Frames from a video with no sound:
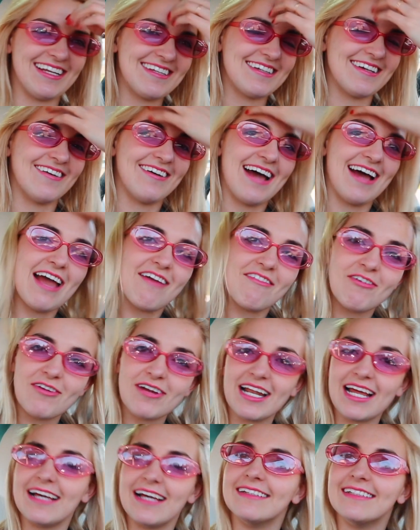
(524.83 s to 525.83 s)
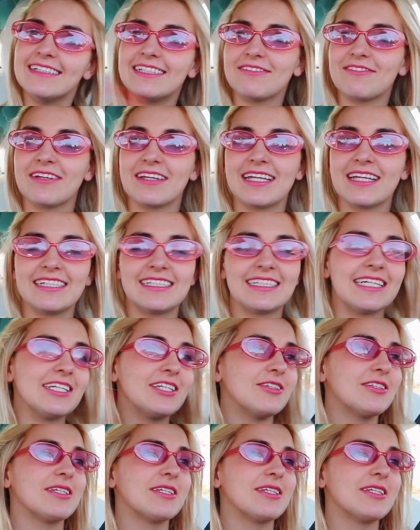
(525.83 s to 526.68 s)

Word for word: So everyone has different things they do.